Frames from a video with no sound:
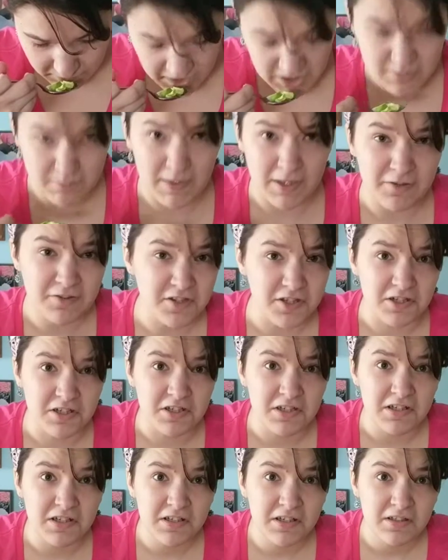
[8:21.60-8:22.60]
it smells
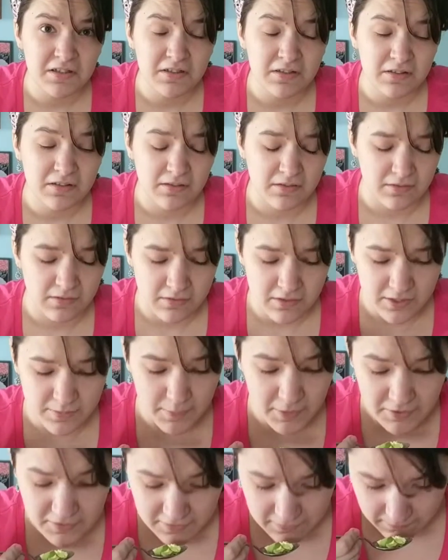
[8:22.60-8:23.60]
good. It
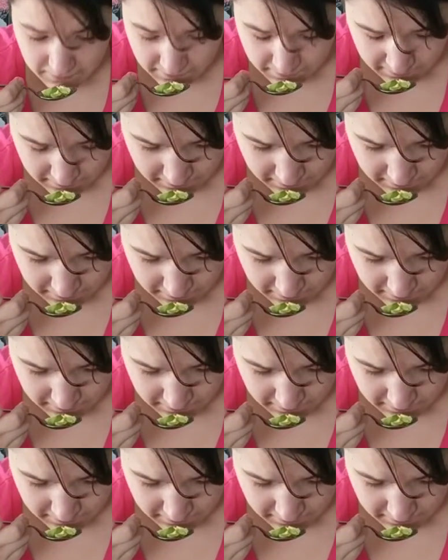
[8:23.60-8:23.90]
smells